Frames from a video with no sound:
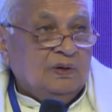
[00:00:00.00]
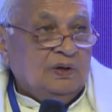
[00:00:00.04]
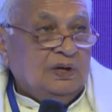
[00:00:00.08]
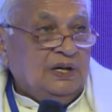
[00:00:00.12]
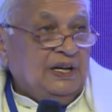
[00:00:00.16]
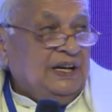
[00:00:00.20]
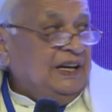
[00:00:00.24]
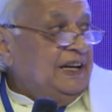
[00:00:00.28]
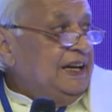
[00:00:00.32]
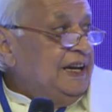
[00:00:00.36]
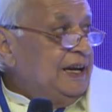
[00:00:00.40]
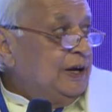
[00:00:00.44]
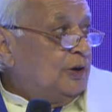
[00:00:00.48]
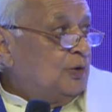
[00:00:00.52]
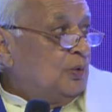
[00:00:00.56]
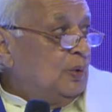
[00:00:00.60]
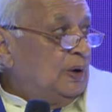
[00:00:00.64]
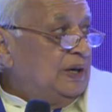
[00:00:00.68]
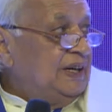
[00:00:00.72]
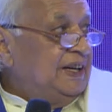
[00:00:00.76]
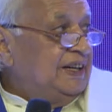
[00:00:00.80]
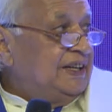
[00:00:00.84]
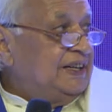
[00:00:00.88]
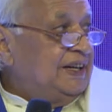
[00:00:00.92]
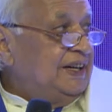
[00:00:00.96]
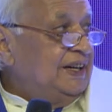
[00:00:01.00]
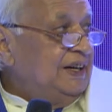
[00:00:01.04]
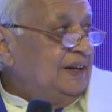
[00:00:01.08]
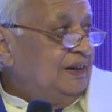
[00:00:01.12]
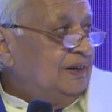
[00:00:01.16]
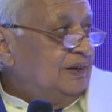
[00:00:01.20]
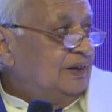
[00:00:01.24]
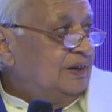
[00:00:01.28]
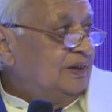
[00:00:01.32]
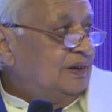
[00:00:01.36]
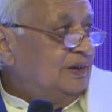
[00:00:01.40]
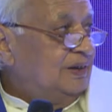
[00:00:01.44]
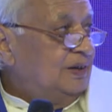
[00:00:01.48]
inequality,
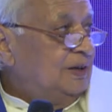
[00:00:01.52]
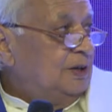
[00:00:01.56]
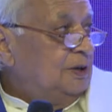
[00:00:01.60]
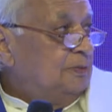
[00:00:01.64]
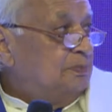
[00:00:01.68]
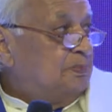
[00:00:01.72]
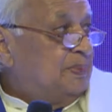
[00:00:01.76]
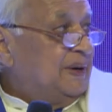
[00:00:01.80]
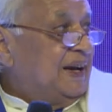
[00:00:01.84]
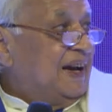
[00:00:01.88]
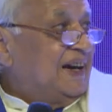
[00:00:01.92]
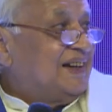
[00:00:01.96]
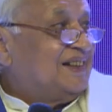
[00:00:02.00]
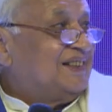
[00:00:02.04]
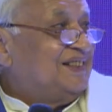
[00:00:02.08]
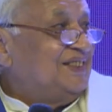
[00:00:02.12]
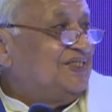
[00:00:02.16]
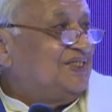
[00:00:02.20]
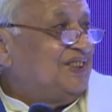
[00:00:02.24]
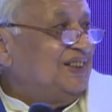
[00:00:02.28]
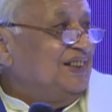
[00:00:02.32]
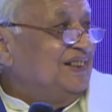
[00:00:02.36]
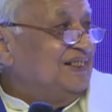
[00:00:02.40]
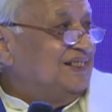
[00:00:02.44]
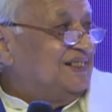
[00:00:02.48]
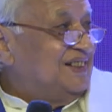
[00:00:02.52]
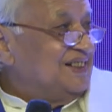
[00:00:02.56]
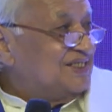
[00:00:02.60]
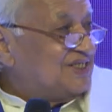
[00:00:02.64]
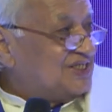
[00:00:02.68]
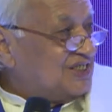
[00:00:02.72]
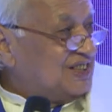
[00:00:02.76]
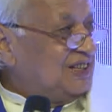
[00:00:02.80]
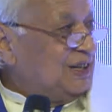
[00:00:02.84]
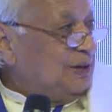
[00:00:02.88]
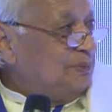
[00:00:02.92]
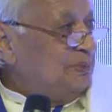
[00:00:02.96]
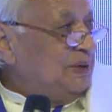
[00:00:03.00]
practicing
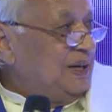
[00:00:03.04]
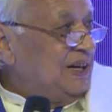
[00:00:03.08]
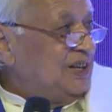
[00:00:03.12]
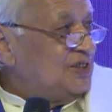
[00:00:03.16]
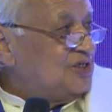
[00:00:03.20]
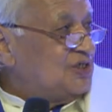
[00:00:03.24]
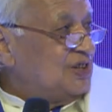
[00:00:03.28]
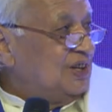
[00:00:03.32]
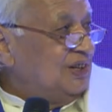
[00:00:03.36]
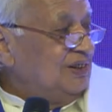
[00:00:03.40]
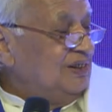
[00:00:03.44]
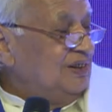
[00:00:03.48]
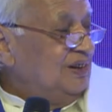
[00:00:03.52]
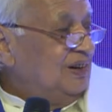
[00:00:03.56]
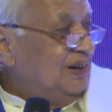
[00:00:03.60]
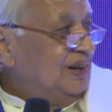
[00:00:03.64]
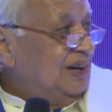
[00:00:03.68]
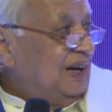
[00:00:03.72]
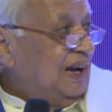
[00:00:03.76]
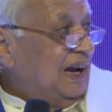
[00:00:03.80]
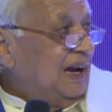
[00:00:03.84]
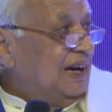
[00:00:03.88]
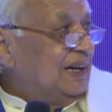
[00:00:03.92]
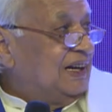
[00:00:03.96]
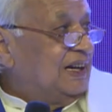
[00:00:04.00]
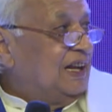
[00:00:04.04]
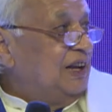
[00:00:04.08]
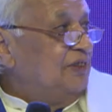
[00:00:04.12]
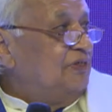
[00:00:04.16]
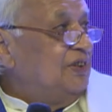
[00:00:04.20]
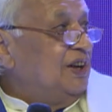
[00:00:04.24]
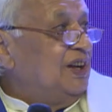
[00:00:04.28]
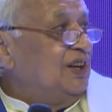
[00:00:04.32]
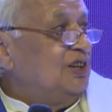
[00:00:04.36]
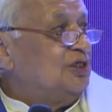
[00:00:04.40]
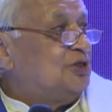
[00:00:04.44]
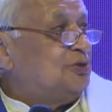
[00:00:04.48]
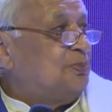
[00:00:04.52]
discrimination, and
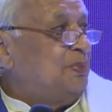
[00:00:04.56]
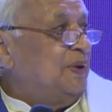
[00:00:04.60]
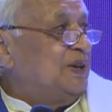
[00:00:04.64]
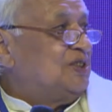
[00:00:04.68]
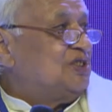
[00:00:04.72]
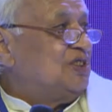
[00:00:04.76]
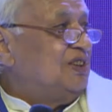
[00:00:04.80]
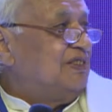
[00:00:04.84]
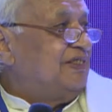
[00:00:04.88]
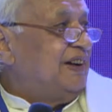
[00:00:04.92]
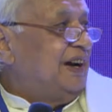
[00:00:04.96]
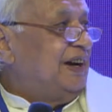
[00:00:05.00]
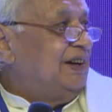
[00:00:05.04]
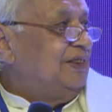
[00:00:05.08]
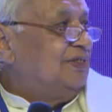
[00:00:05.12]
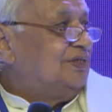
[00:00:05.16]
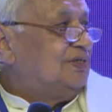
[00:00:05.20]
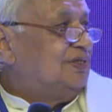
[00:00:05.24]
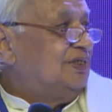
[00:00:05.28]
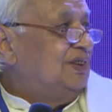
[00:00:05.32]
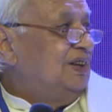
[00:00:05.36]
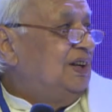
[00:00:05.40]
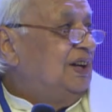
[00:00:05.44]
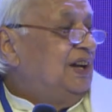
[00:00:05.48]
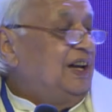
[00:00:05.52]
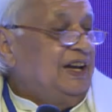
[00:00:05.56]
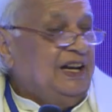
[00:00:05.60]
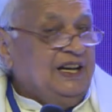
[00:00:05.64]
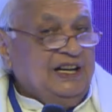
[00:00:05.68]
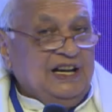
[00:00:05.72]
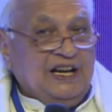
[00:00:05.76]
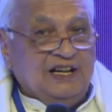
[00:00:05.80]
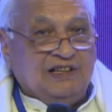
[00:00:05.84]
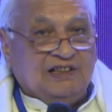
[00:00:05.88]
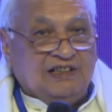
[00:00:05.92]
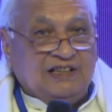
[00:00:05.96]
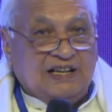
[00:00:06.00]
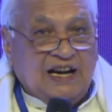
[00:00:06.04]
giving special rights.
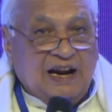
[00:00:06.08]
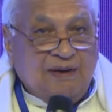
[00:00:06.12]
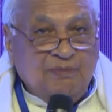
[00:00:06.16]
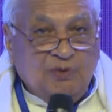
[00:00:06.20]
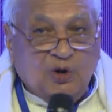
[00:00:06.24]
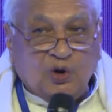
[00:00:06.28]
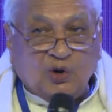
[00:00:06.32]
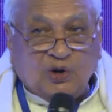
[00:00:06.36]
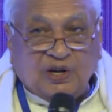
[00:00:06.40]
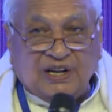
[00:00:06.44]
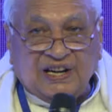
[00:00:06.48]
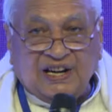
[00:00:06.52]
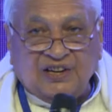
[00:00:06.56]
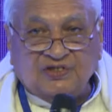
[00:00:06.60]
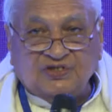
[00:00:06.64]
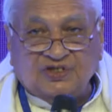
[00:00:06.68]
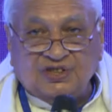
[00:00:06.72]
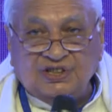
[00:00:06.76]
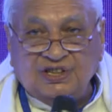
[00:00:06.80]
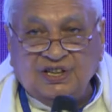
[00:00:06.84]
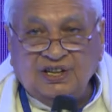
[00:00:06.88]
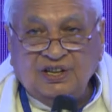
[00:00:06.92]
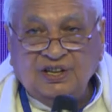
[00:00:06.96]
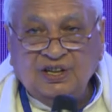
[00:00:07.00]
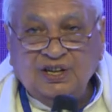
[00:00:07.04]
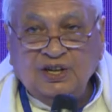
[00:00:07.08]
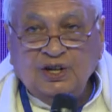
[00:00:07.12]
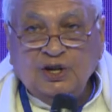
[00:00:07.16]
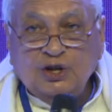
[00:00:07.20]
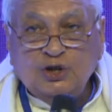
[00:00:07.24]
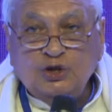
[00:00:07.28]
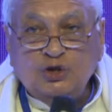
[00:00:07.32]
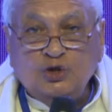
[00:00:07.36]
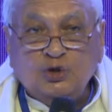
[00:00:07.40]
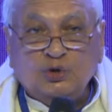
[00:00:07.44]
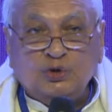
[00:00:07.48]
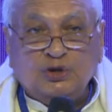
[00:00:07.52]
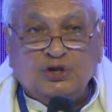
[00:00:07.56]
In a democracy,
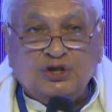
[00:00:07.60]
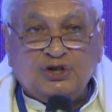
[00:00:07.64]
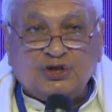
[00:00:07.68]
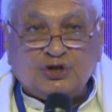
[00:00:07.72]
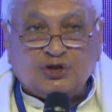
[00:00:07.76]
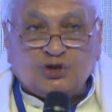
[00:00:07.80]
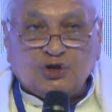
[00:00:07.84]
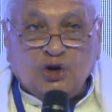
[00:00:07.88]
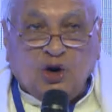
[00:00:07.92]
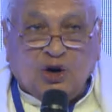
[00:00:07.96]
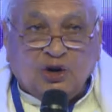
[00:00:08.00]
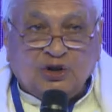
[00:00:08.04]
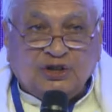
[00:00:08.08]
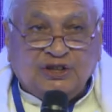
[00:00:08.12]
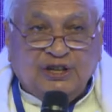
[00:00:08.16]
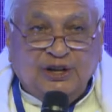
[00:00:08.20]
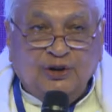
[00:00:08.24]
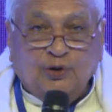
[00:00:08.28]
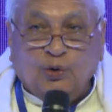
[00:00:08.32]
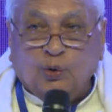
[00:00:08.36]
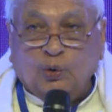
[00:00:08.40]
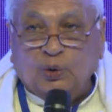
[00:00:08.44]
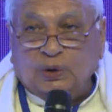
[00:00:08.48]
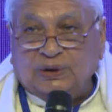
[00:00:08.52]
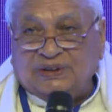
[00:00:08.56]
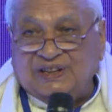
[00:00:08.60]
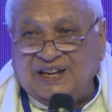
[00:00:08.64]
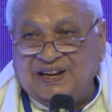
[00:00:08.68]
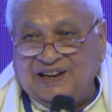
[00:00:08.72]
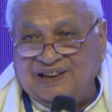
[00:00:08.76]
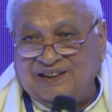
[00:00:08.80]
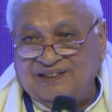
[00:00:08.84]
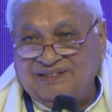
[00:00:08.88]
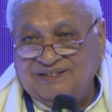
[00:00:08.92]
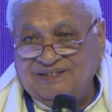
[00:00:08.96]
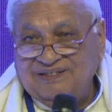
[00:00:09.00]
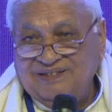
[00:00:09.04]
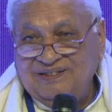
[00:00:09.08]
you distort the whole
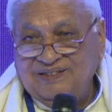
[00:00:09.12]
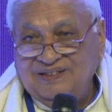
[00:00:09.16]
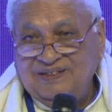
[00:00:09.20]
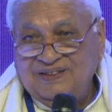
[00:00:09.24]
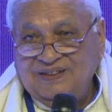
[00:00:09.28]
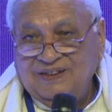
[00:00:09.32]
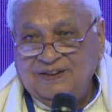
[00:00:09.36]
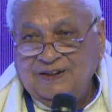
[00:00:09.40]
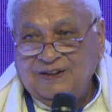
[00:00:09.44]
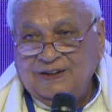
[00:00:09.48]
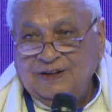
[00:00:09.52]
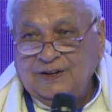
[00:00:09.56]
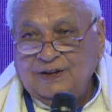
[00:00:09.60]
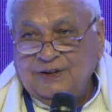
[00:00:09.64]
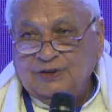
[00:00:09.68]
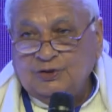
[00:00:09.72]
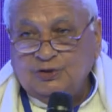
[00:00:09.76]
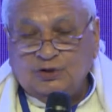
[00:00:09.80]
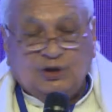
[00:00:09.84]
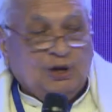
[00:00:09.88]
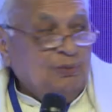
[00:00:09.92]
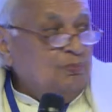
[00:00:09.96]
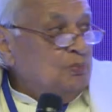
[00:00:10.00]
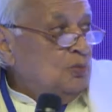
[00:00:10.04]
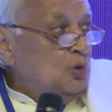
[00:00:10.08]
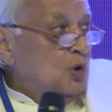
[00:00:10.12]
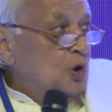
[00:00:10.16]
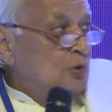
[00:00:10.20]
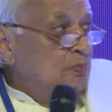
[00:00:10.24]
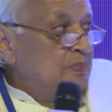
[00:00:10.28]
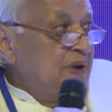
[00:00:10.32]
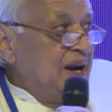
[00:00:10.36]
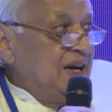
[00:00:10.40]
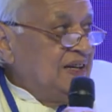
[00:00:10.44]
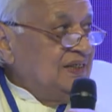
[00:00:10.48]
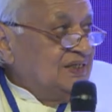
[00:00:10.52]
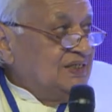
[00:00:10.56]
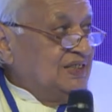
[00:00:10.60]
thing. The
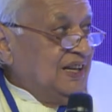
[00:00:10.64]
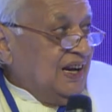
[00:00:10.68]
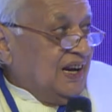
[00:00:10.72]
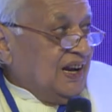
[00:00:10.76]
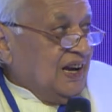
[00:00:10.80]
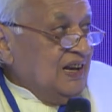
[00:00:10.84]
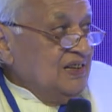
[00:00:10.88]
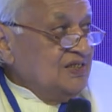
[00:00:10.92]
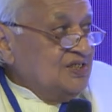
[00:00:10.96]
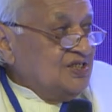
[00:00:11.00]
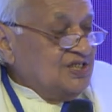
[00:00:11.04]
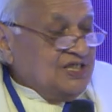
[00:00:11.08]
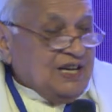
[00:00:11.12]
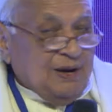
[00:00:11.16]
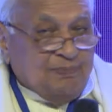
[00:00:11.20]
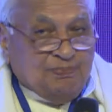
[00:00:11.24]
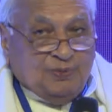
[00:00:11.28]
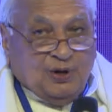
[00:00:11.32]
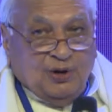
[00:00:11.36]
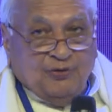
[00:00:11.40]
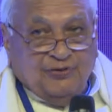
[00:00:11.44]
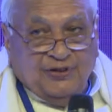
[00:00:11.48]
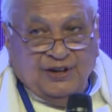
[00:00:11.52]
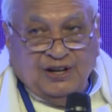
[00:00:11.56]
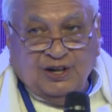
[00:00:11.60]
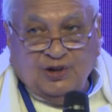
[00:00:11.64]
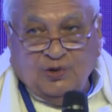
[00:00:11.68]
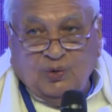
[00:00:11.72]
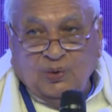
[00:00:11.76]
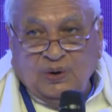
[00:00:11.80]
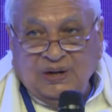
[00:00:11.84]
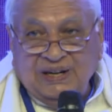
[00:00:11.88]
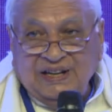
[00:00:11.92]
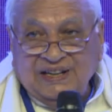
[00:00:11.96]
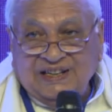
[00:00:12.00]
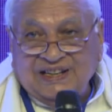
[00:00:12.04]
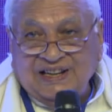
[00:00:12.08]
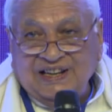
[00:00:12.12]
moment the concept of
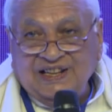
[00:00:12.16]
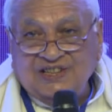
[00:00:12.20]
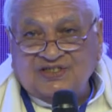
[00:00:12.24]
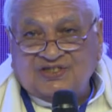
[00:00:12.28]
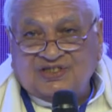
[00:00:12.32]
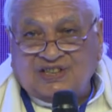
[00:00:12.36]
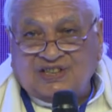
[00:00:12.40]
equality is